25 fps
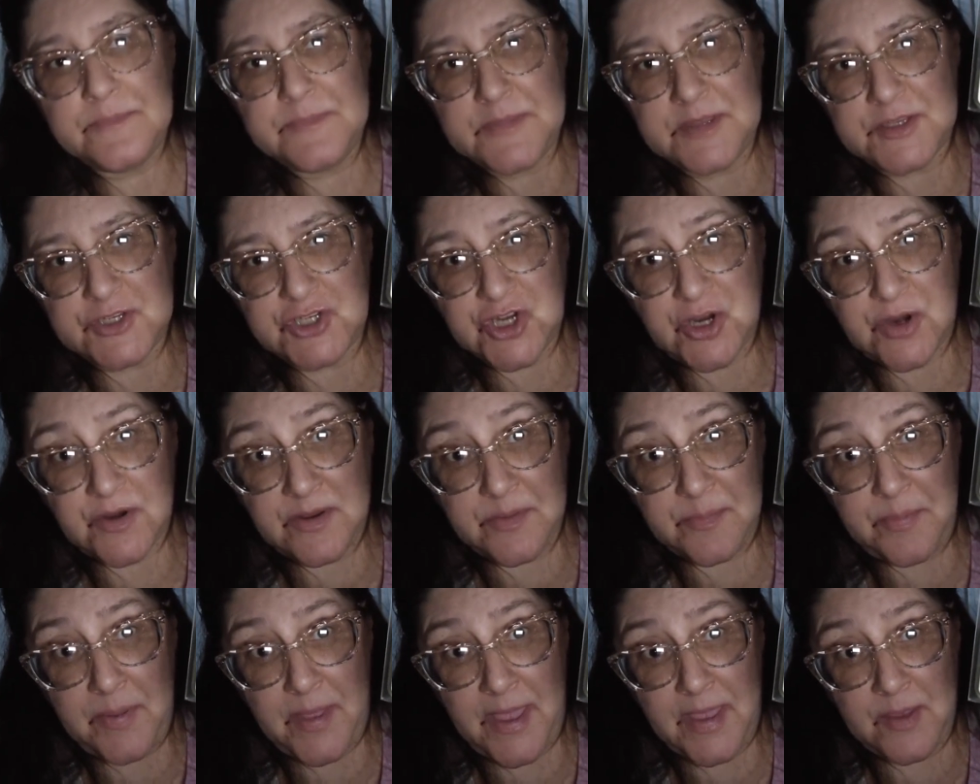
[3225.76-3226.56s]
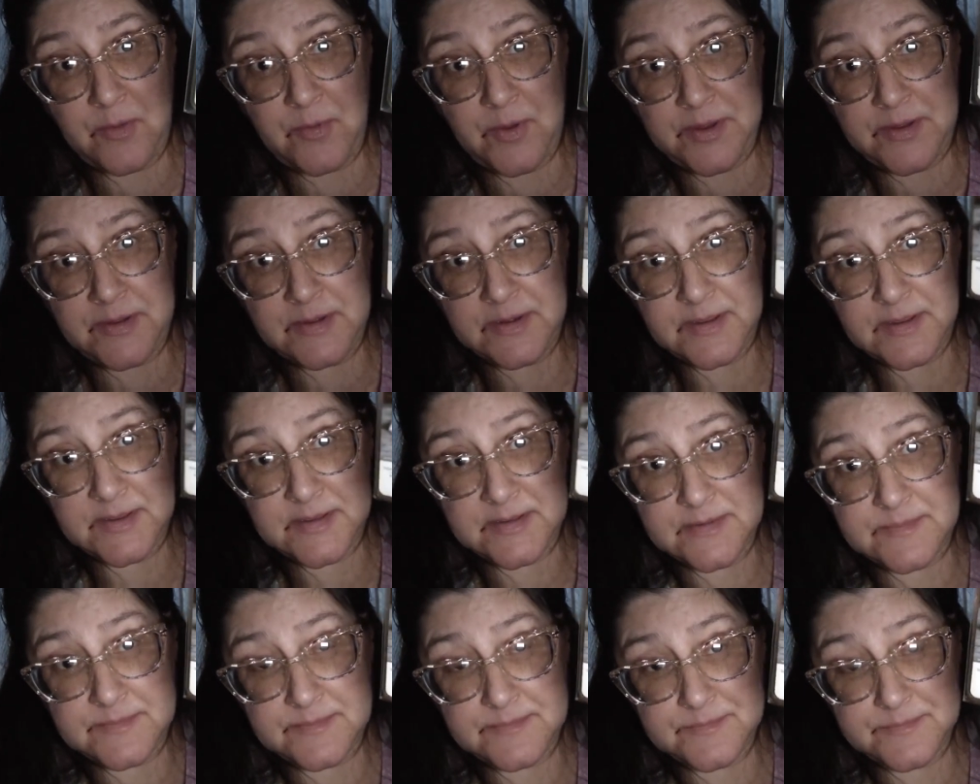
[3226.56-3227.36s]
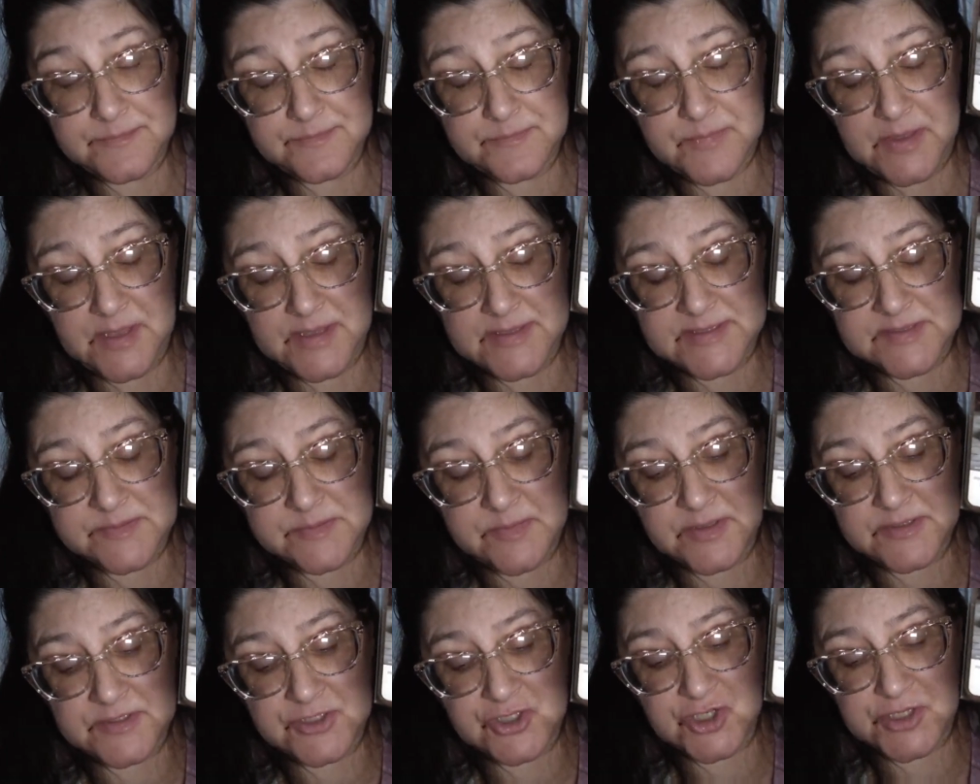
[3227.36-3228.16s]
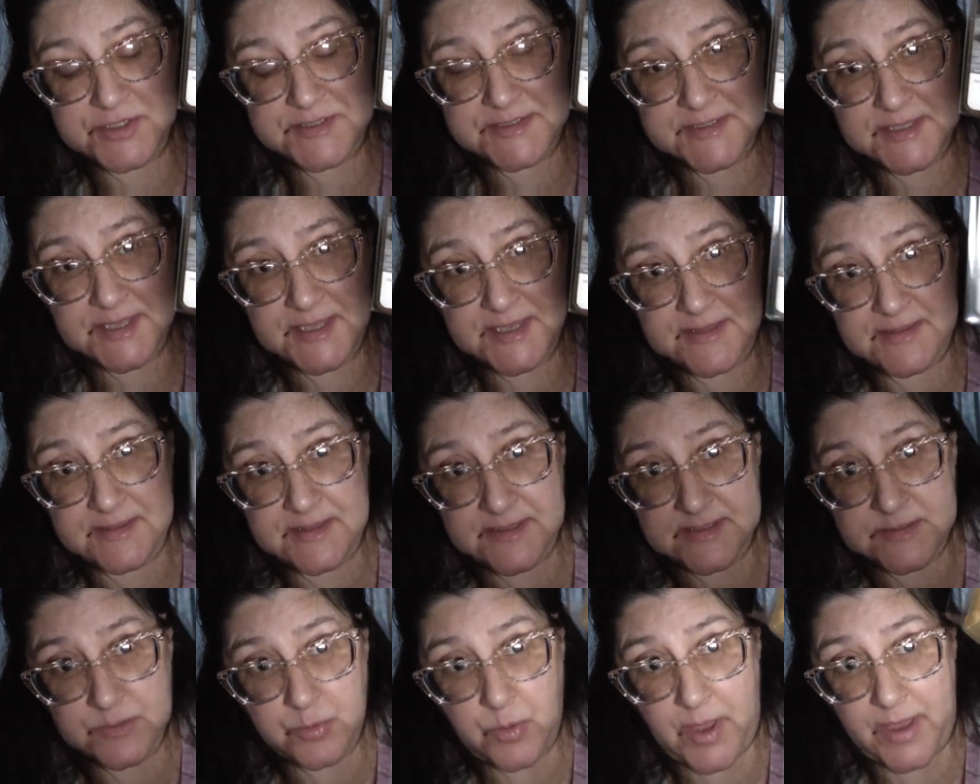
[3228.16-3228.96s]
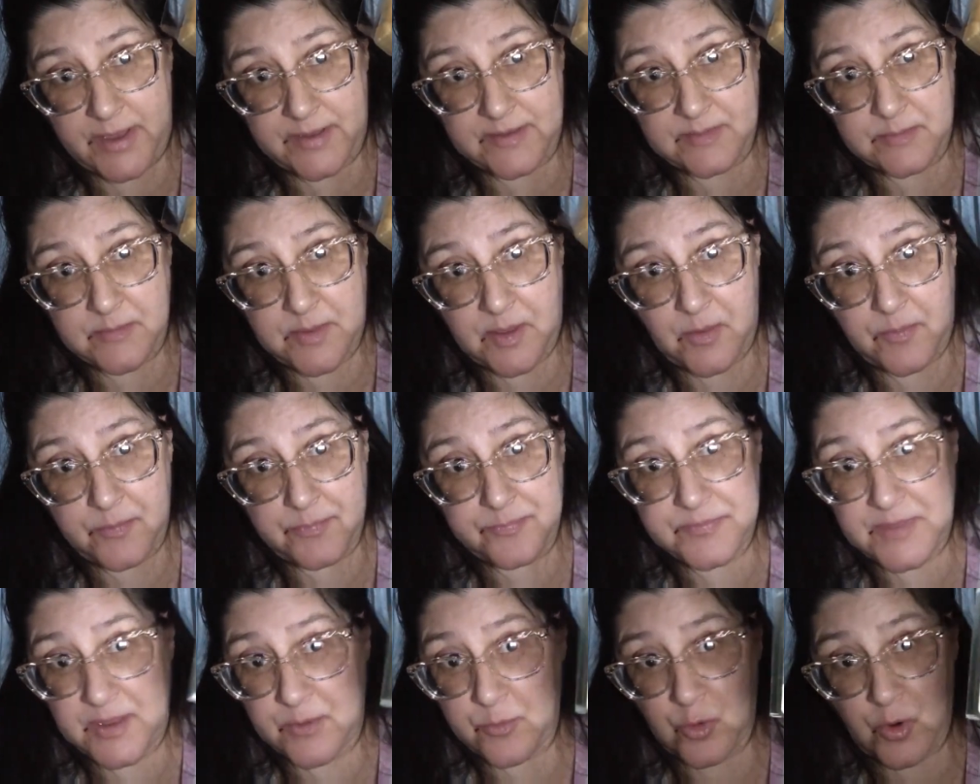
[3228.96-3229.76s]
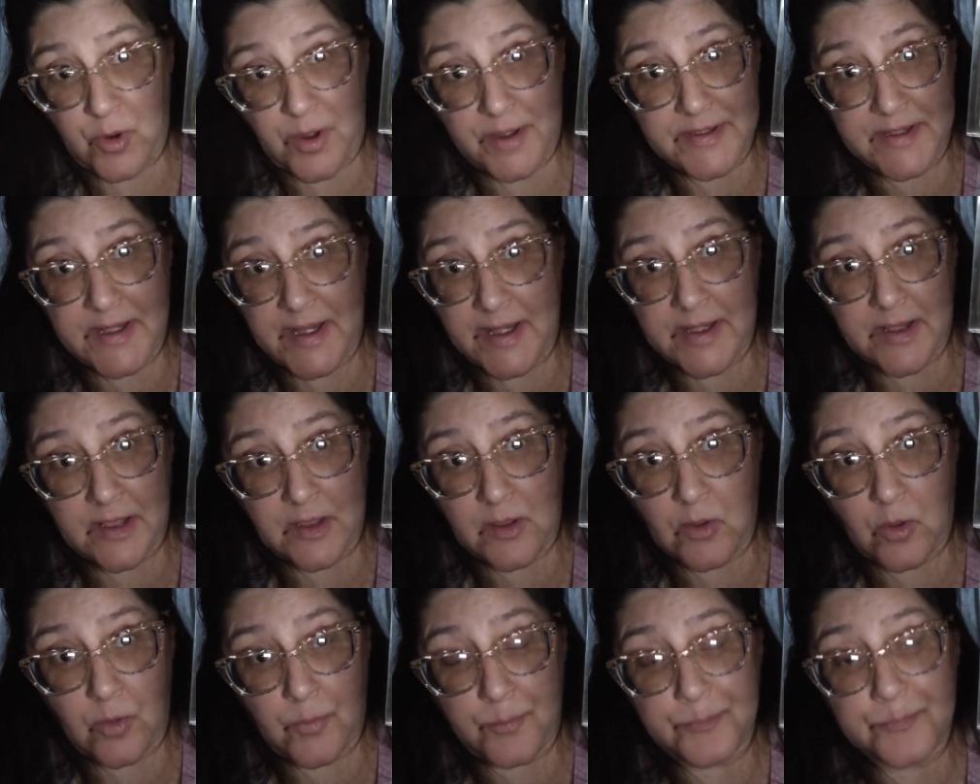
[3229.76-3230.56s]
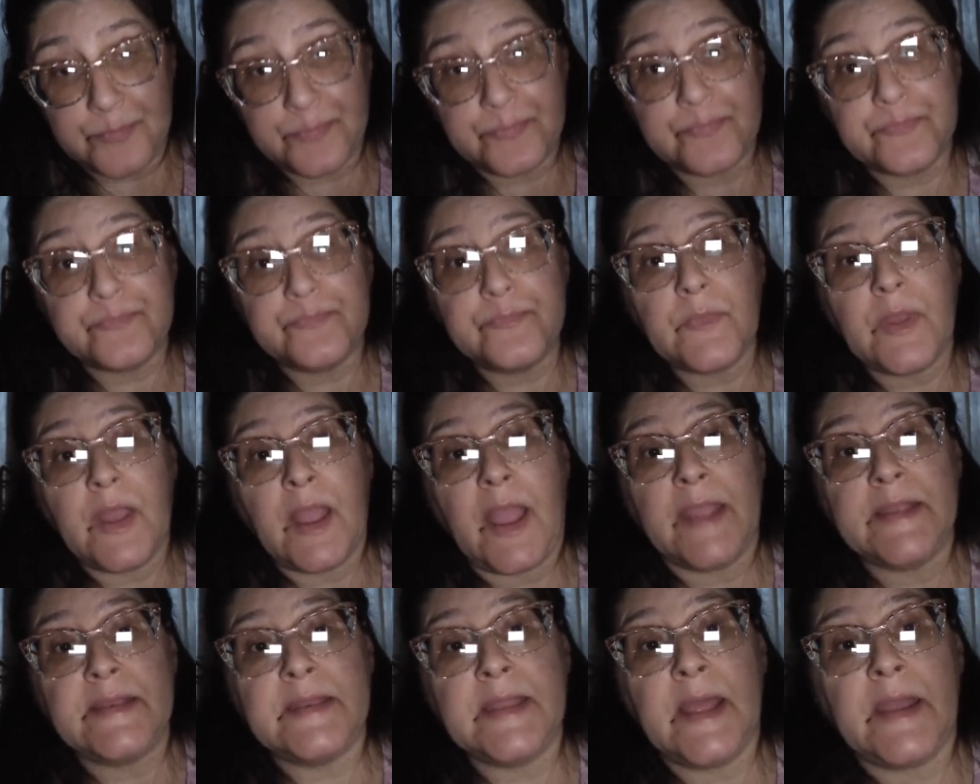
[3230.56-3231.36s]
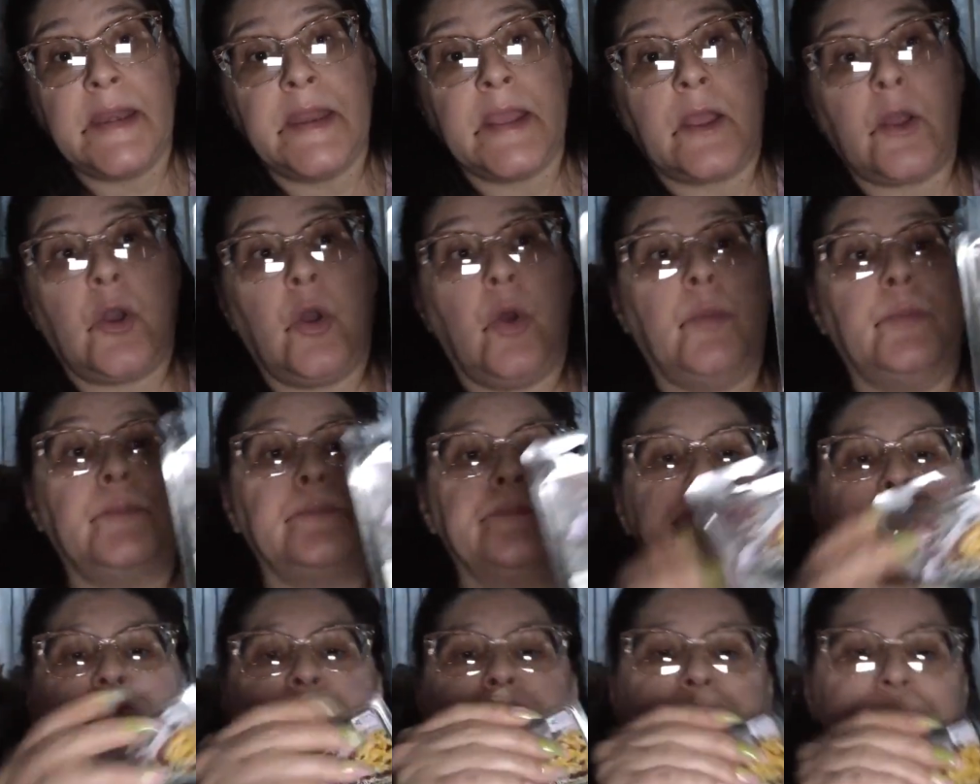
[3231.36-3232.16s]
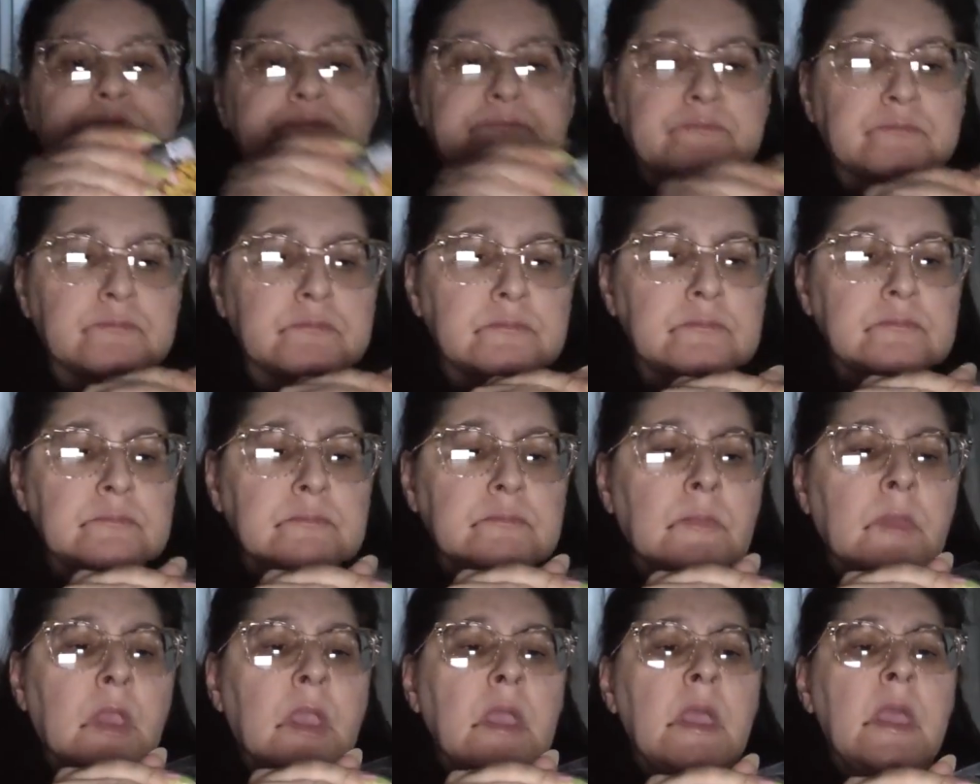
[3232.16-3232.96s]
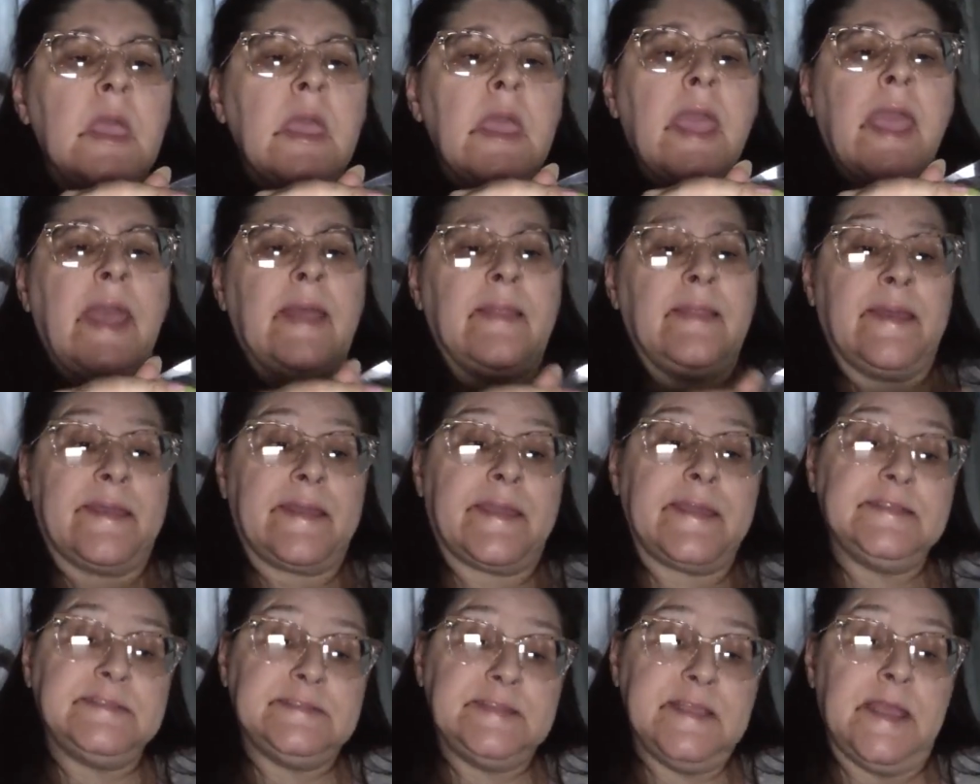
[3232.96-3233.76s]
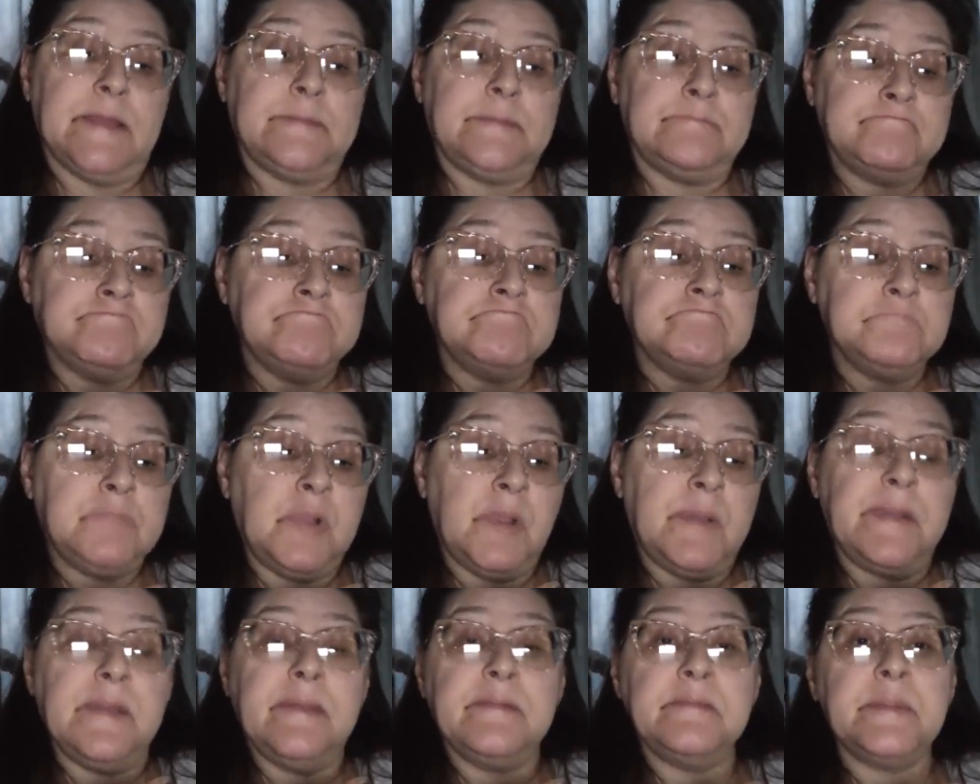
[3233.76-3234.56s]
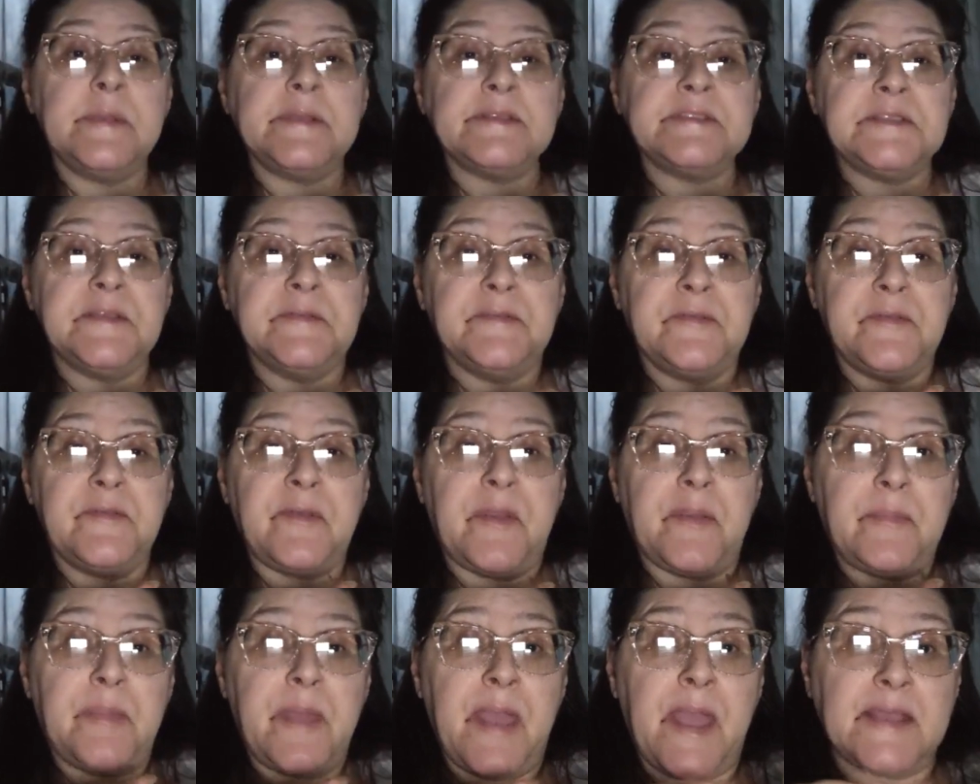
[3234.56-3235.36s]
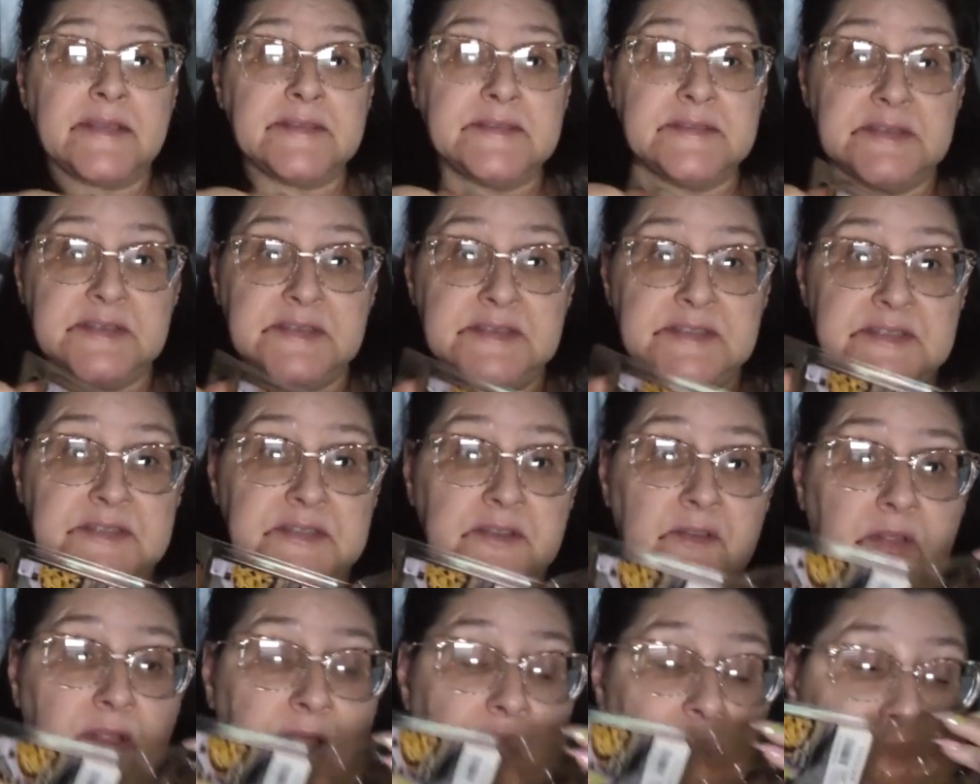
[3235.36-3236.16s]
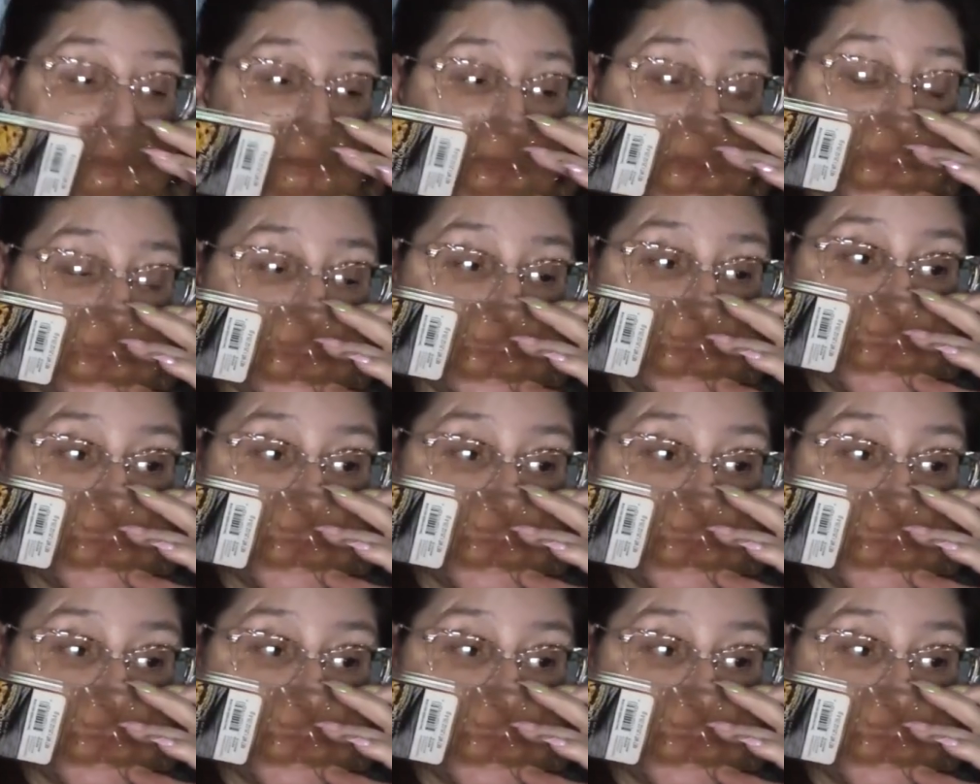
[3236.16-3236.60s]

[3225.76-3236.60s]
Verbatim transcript: The cherry pie one, it smells just like this wax melt. They were identical. Identical. And like I said, probably have about 75 packs that is still left.